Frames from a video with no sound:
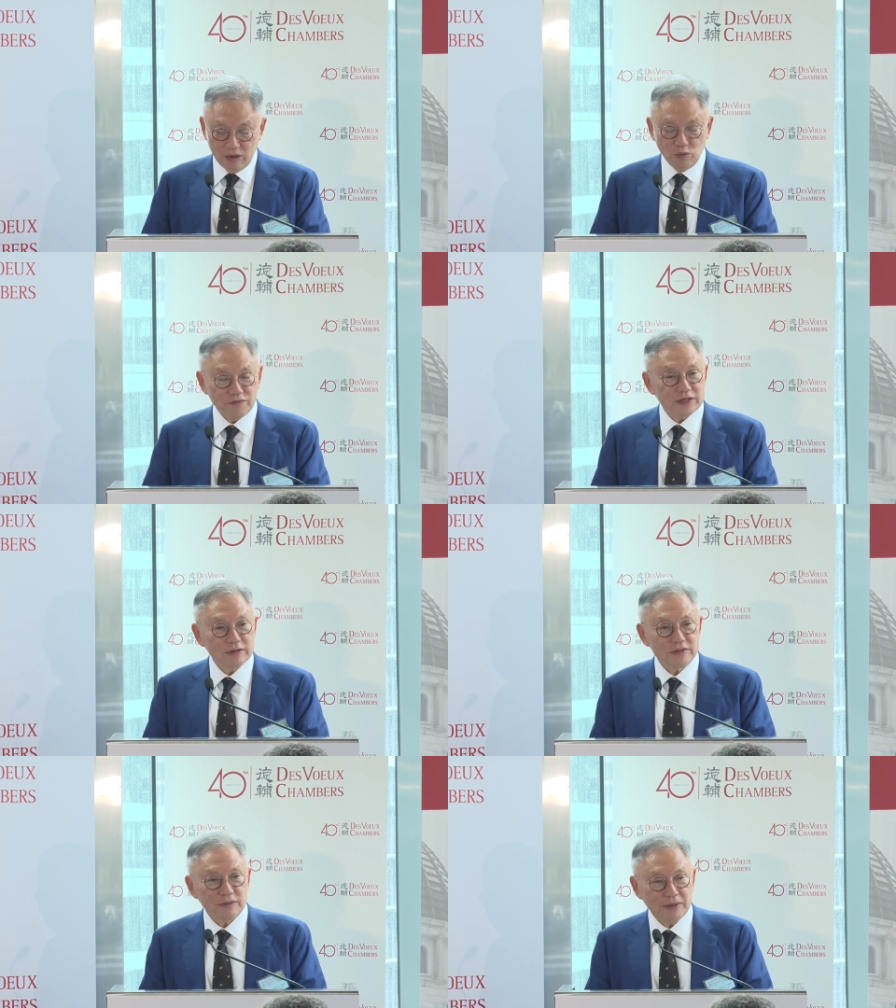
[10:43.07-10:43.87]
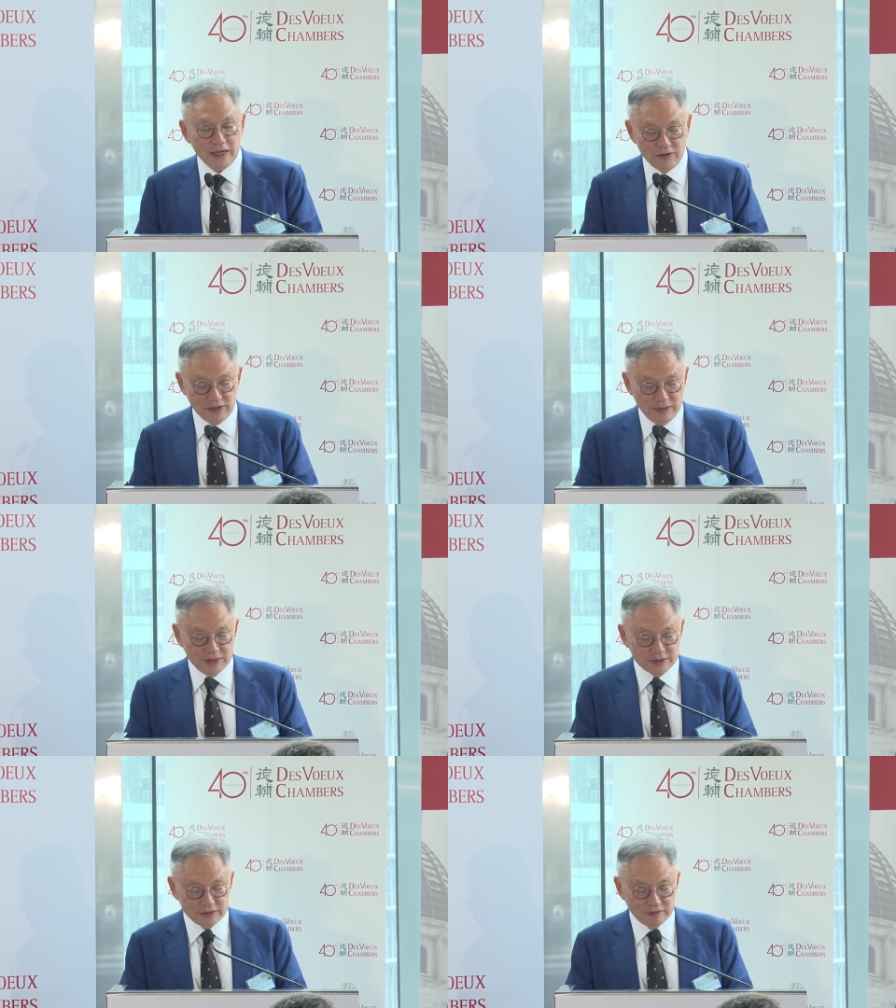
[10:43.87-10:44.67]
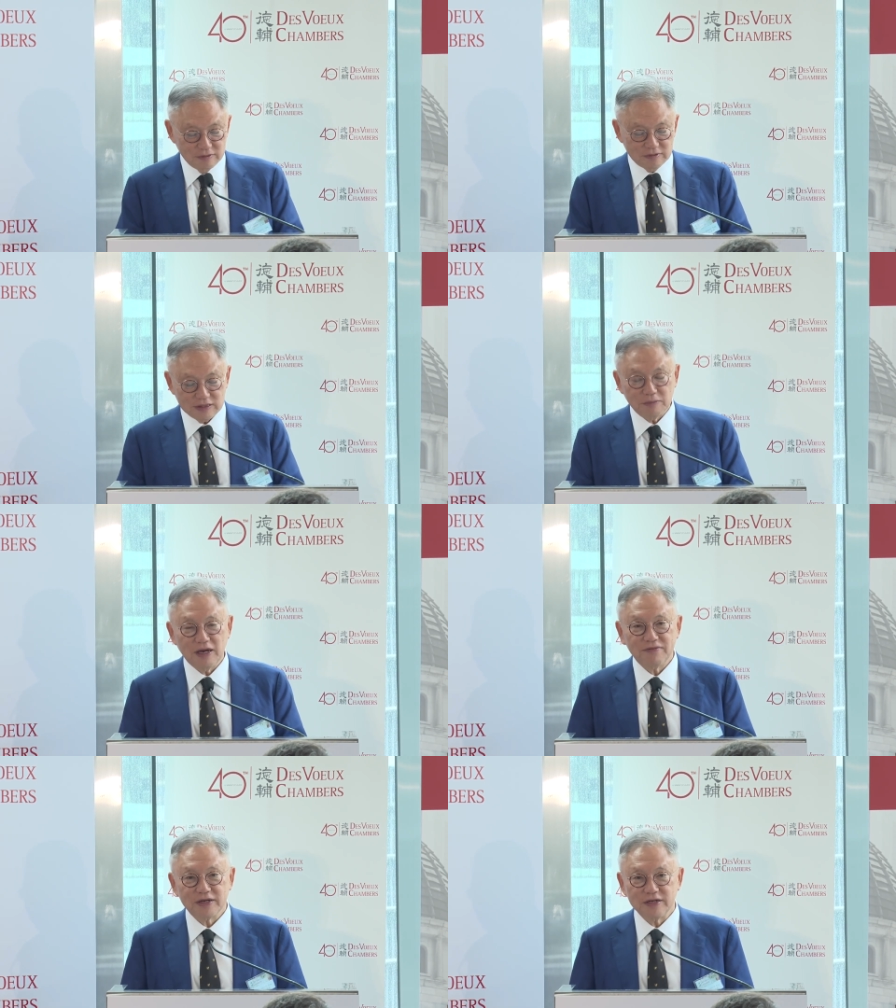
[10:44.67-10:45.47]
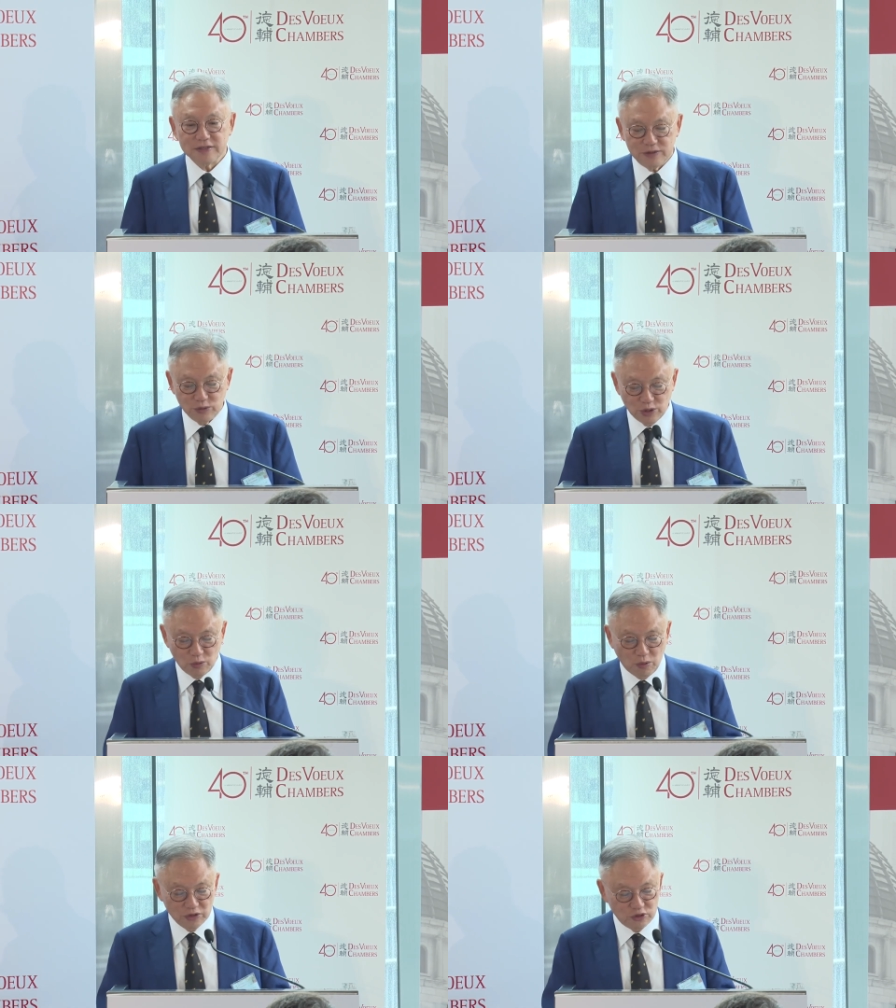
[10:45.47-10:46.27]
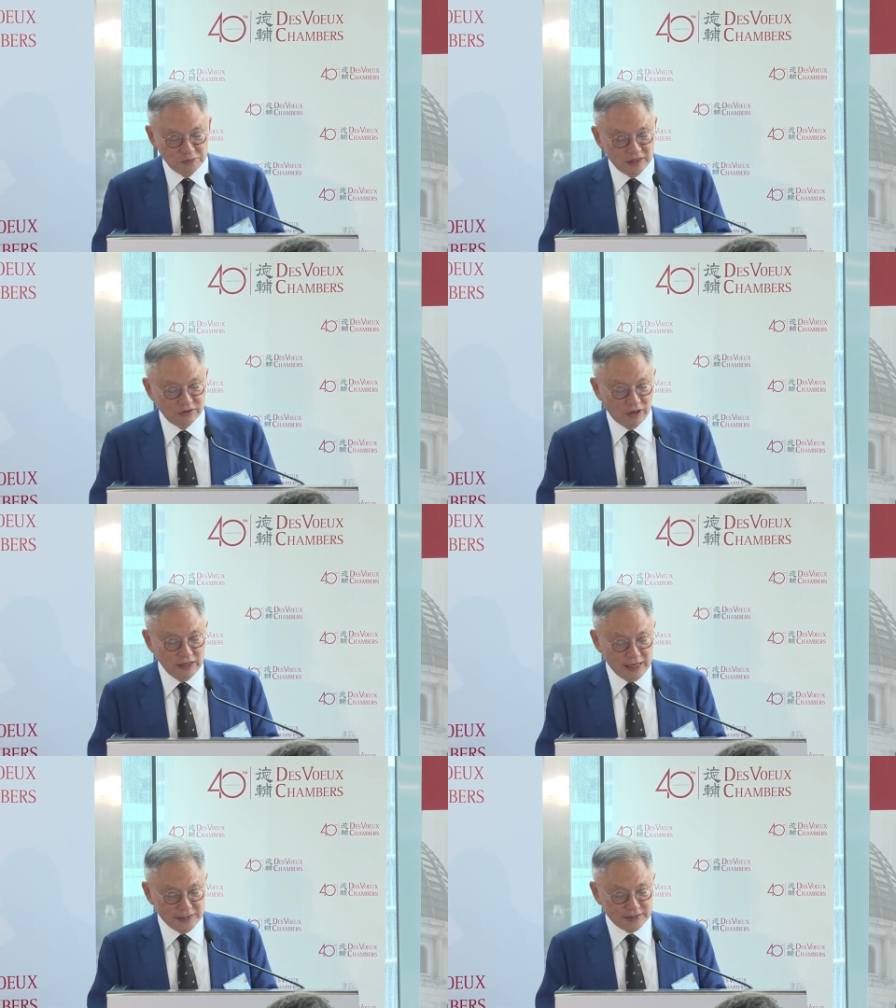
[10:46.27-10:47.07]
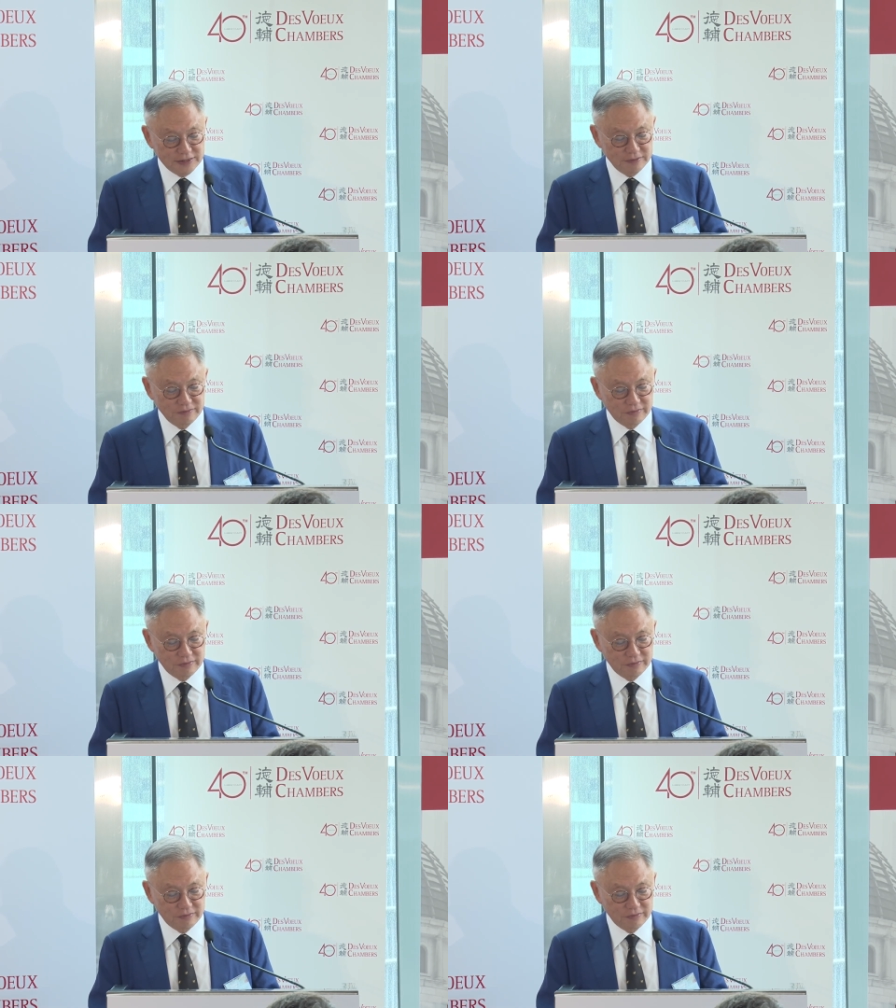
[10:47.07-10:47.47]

Without a page limit, some advocates do not want to be thought lazy.